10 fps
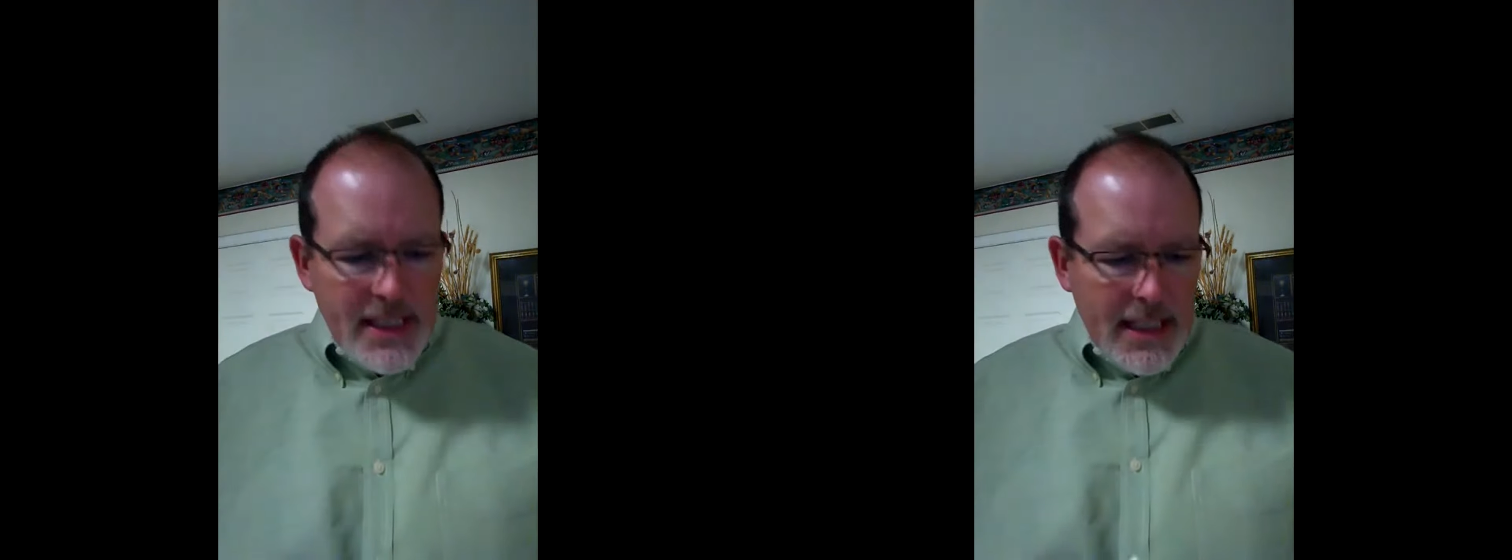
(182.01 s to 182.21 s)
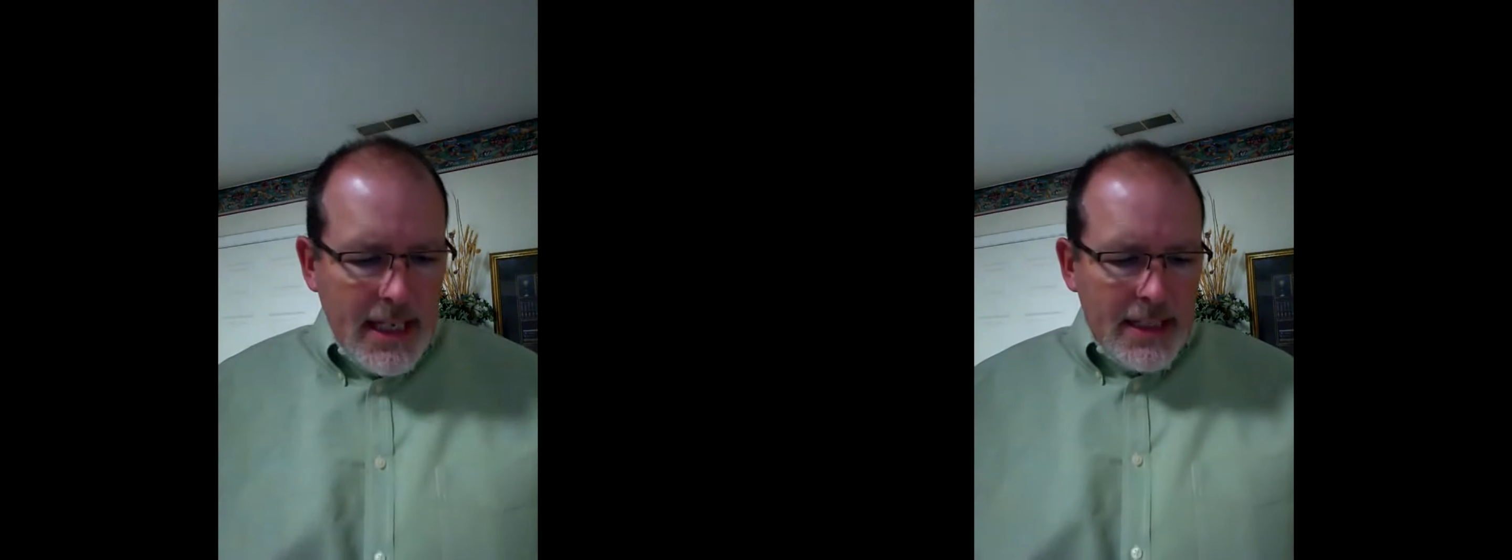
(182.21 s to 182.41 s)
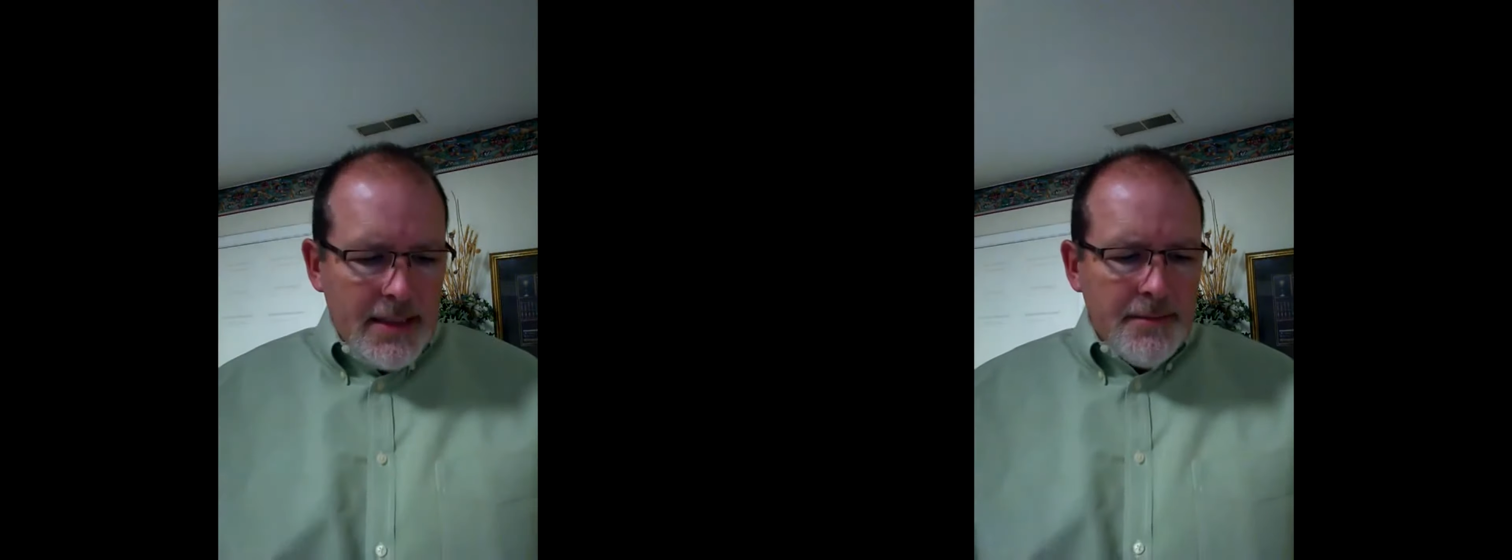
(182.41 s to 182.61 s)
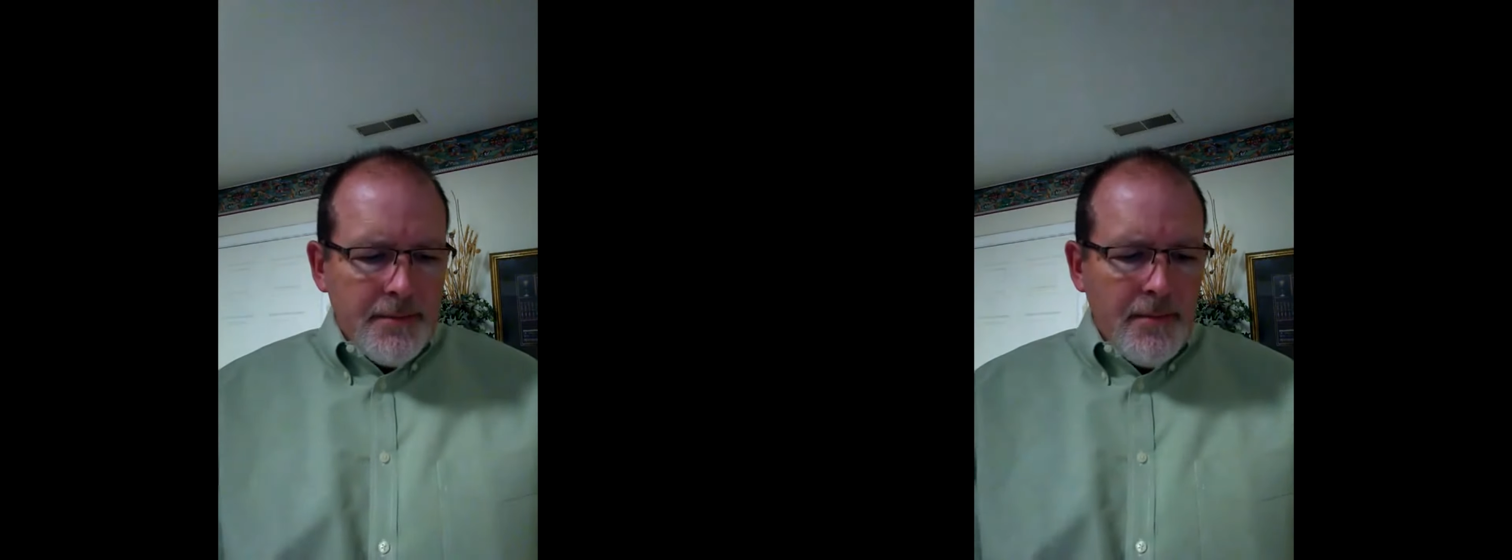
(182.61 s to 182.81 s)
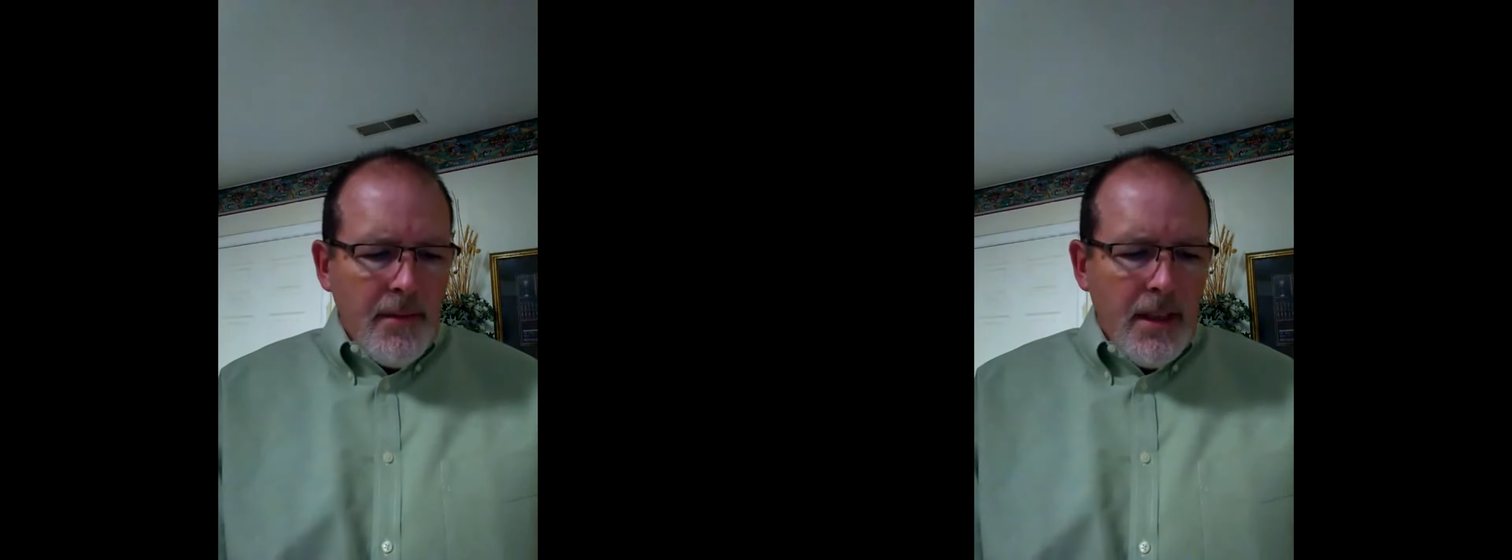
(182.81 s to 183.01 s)
state.
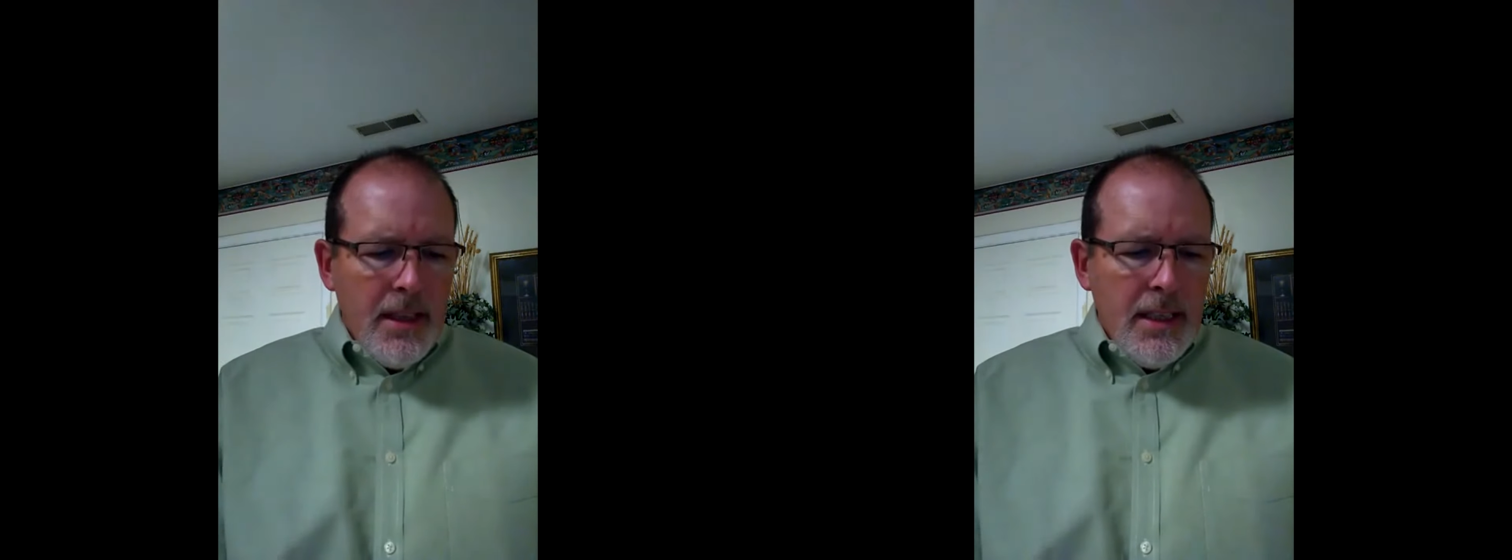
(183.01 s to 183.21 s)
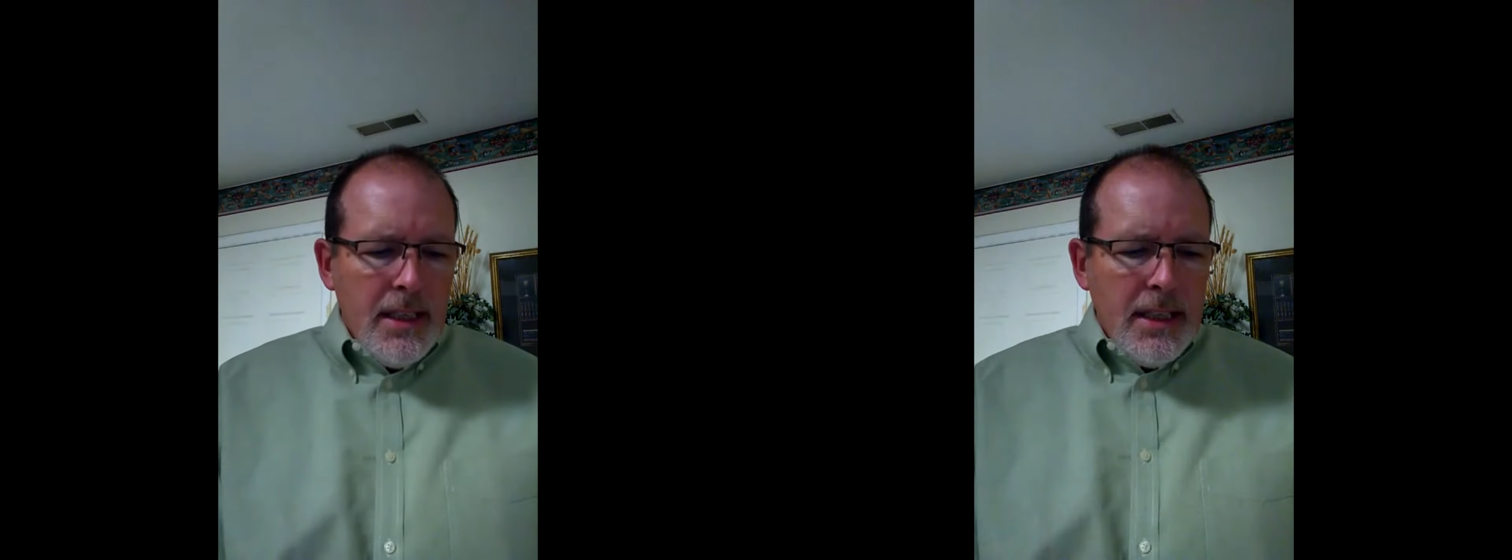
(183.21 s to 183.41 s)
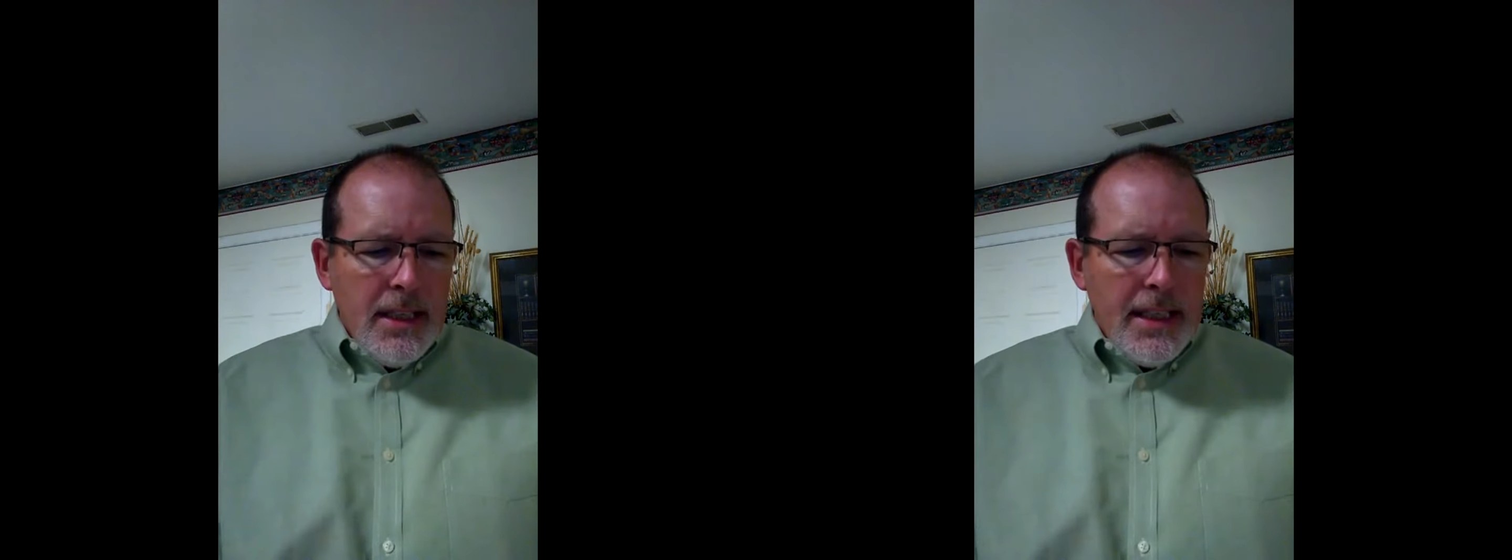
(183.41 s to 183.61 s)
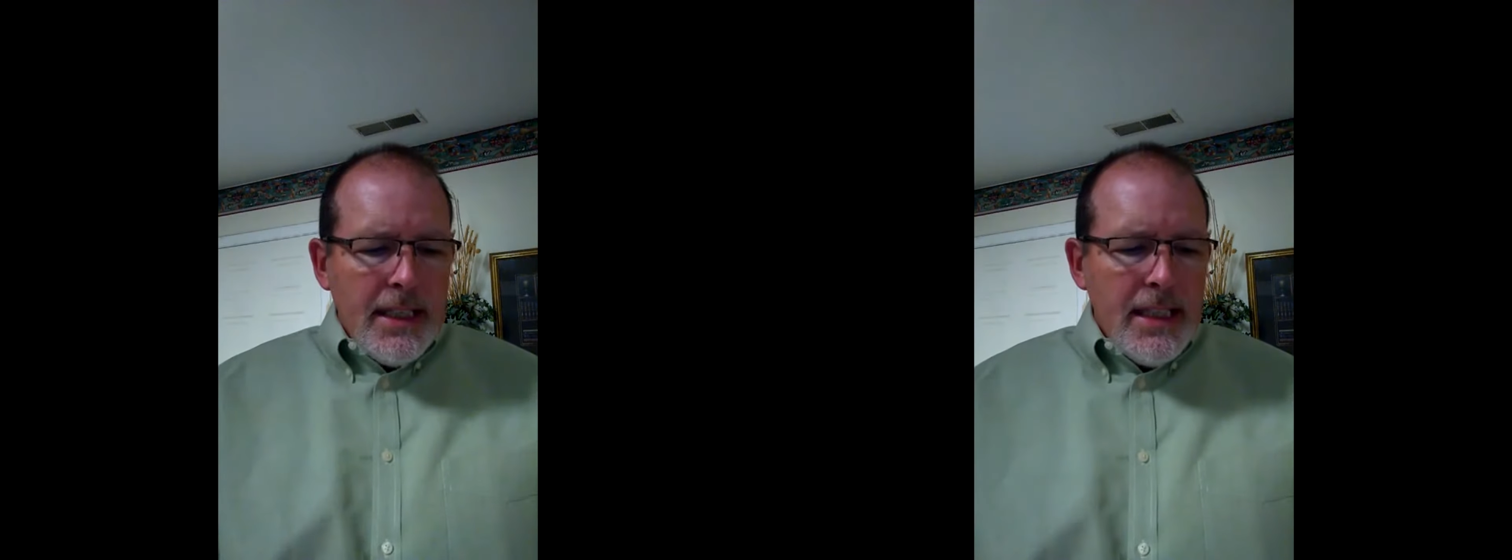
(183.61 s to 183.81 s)
It